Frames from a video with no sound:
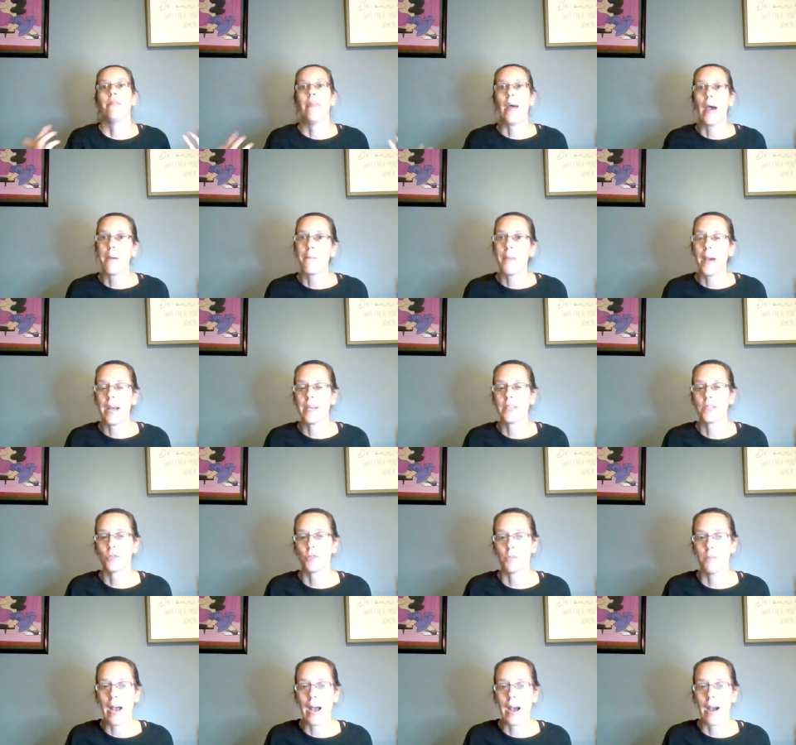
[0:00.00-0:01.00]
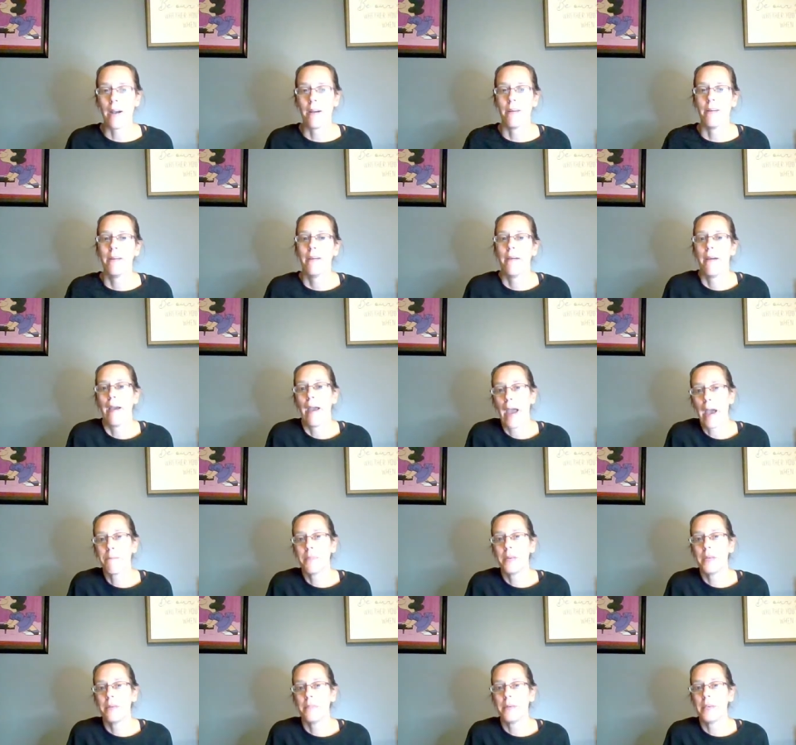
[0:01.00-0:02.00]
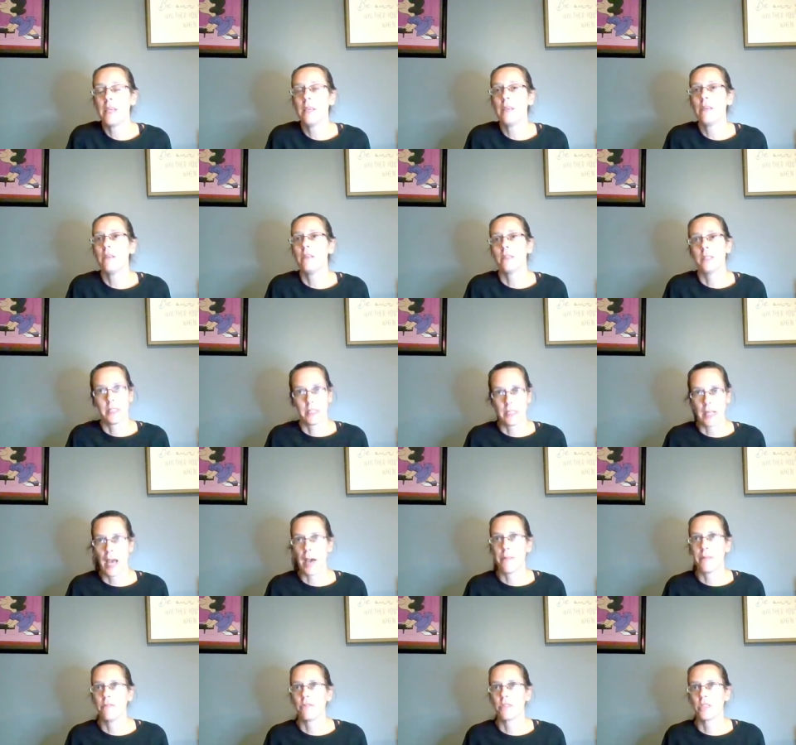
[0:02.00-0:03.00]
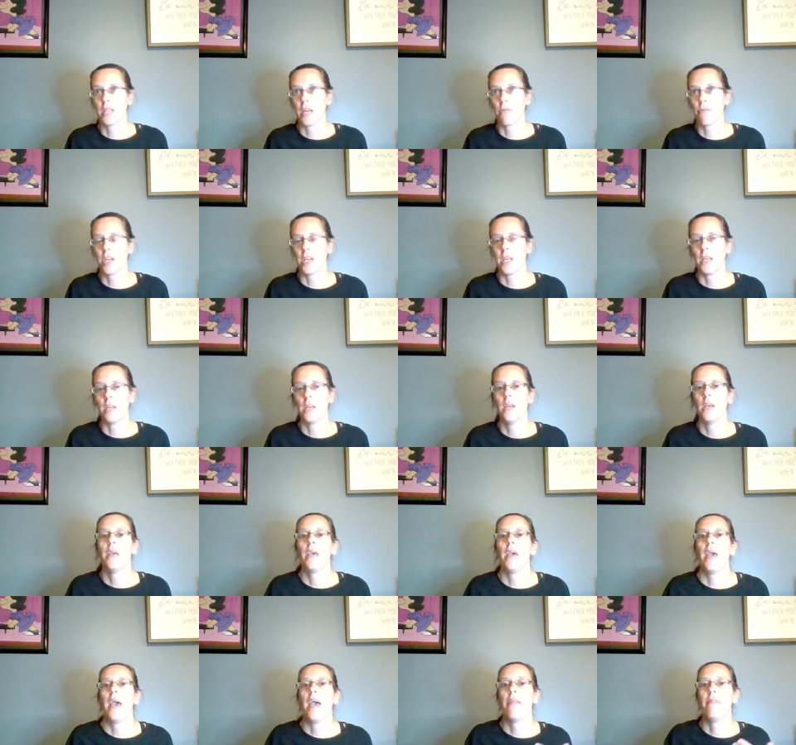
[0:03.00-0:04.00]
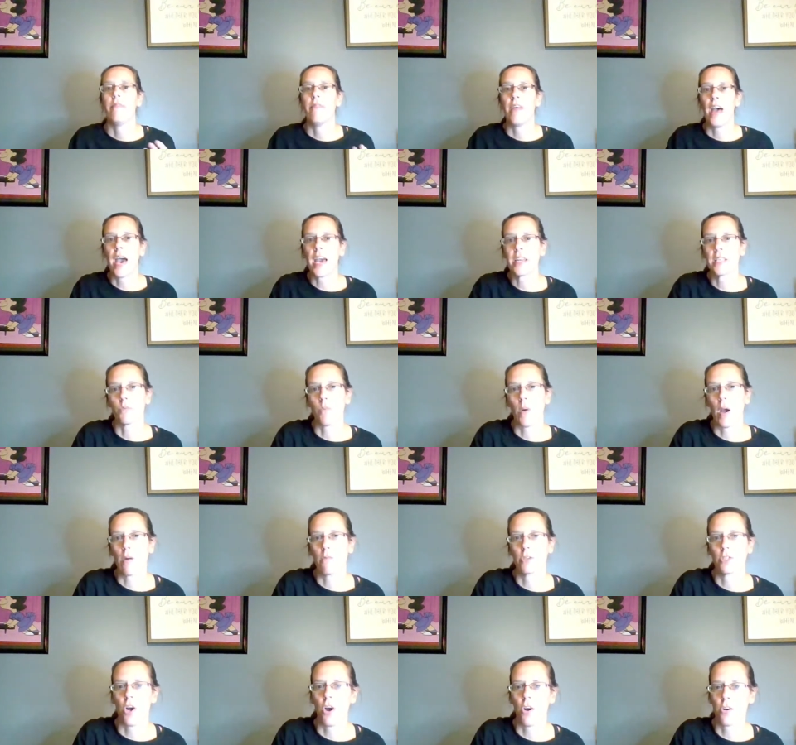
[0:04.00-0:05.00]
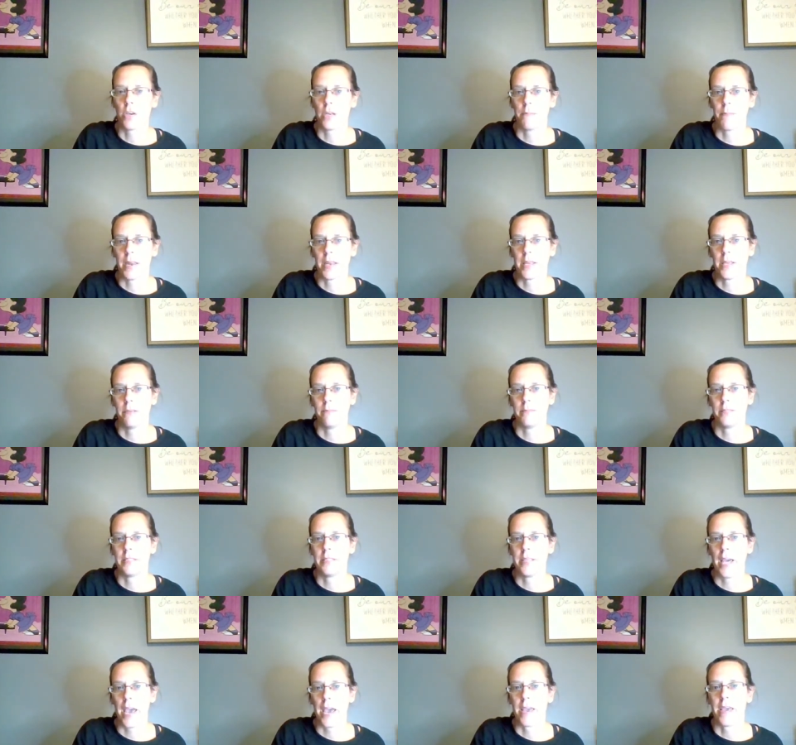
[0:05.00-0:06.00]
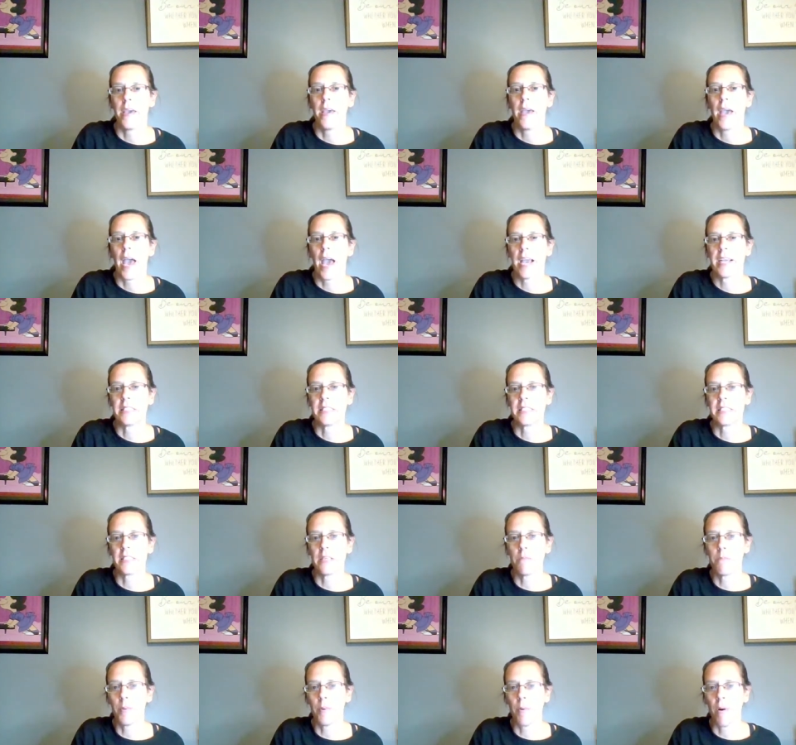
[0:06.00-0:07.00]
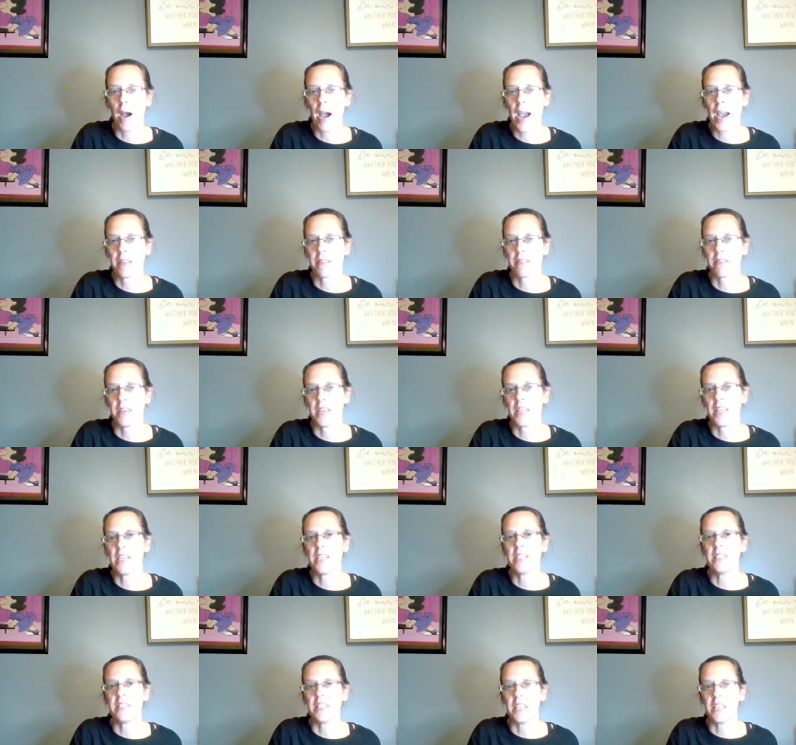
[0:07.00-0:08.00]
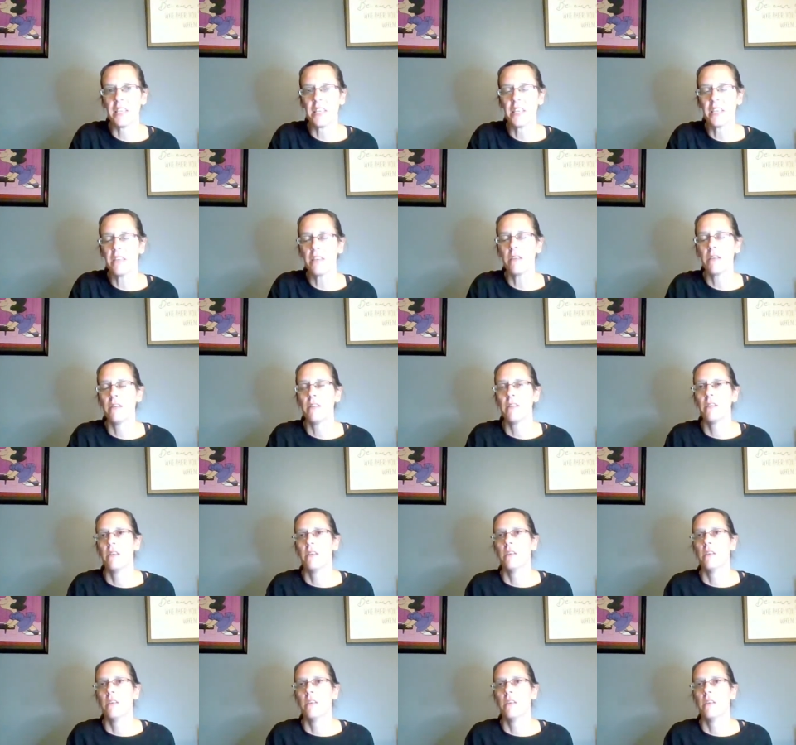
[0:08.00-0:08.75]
That passerby happened to be Simon of Cyrene. And that is why we're talking about him today. A simple act that he did